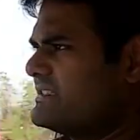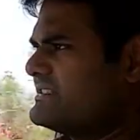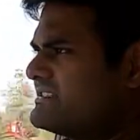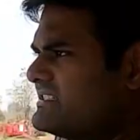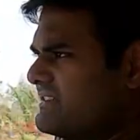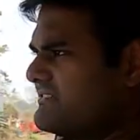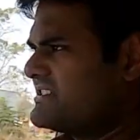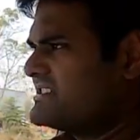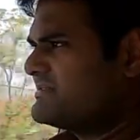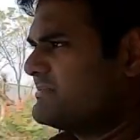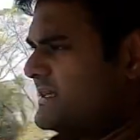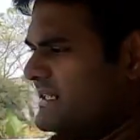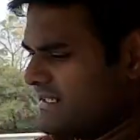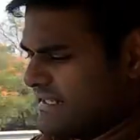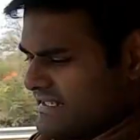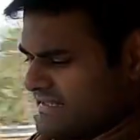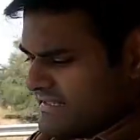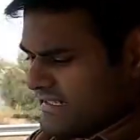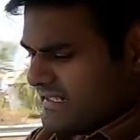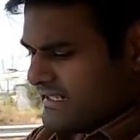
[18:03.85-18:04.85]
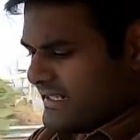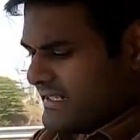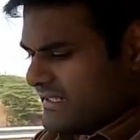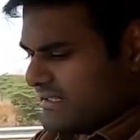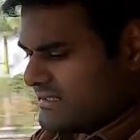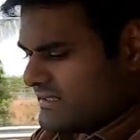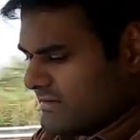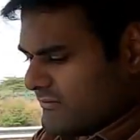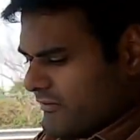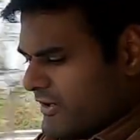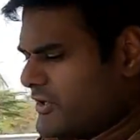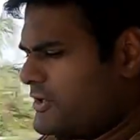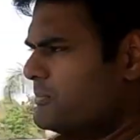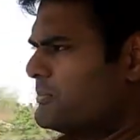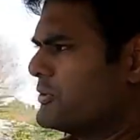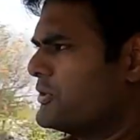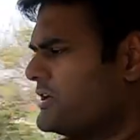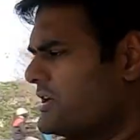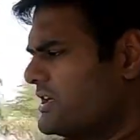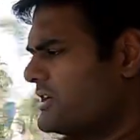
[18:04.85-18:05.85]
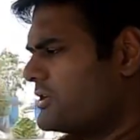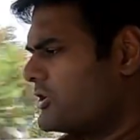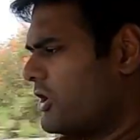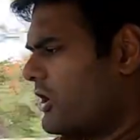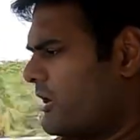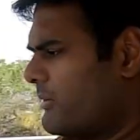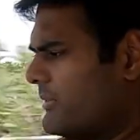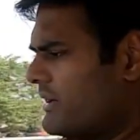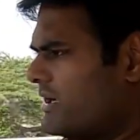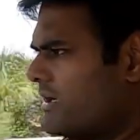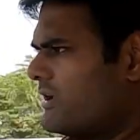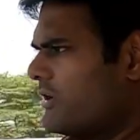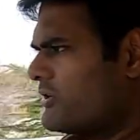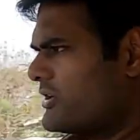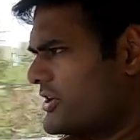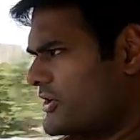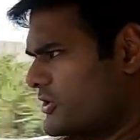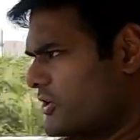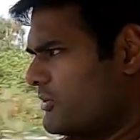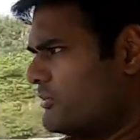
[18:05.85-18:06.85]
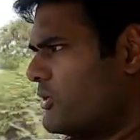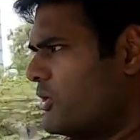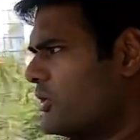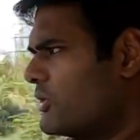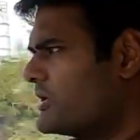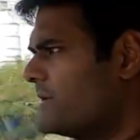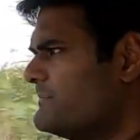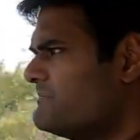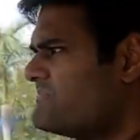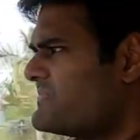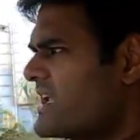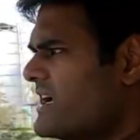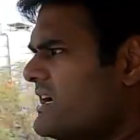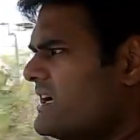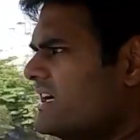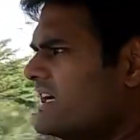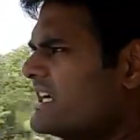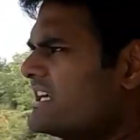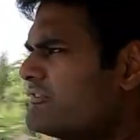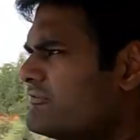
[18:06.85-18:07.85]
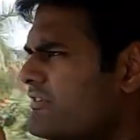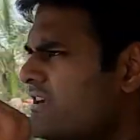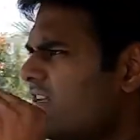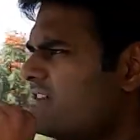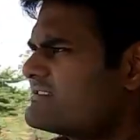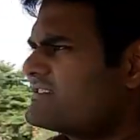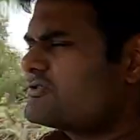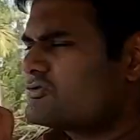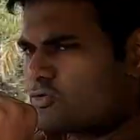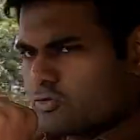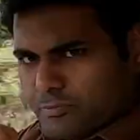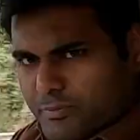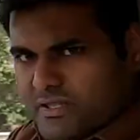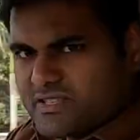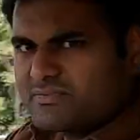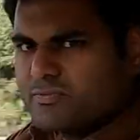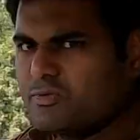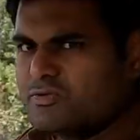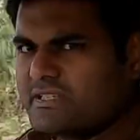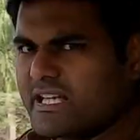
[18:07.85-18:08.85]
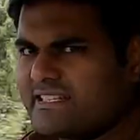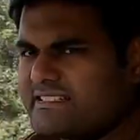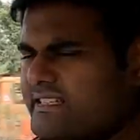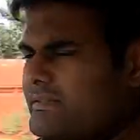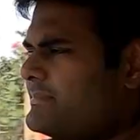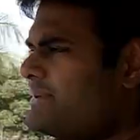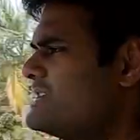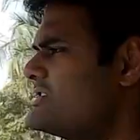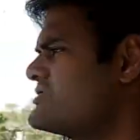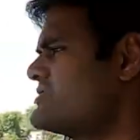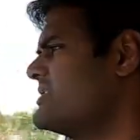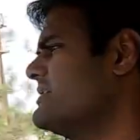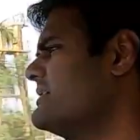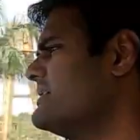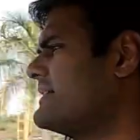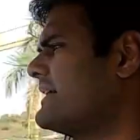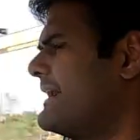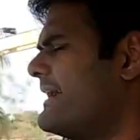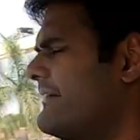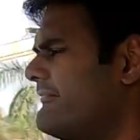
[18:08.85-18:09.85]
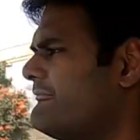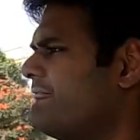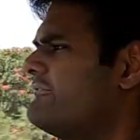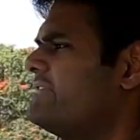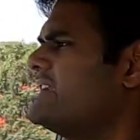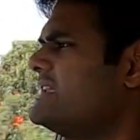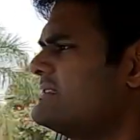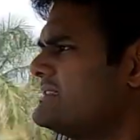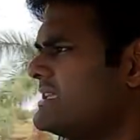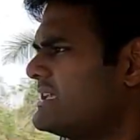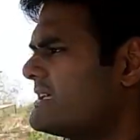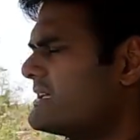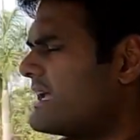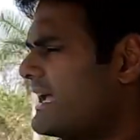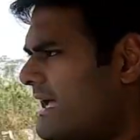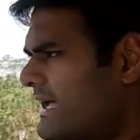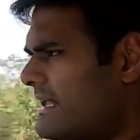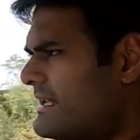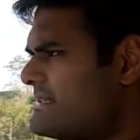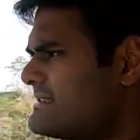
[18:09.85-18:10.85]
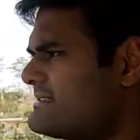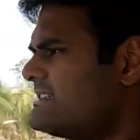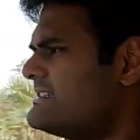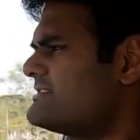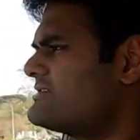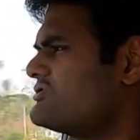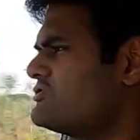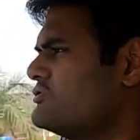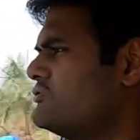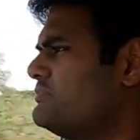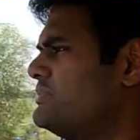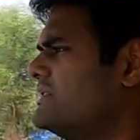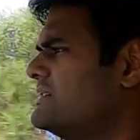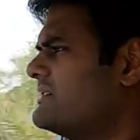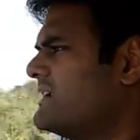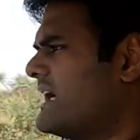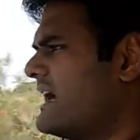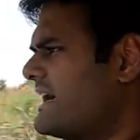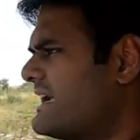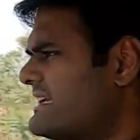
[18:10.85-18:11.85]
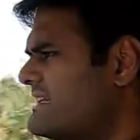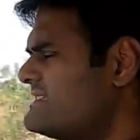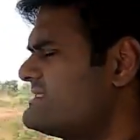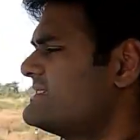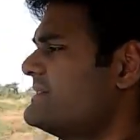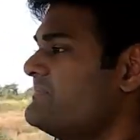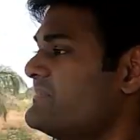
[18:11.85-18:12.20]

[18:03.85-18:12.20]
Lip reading: this 7-speed DCT. When you put it in normal or eco mode, it feels super smooth, as I mentioned. Everything else is super nice.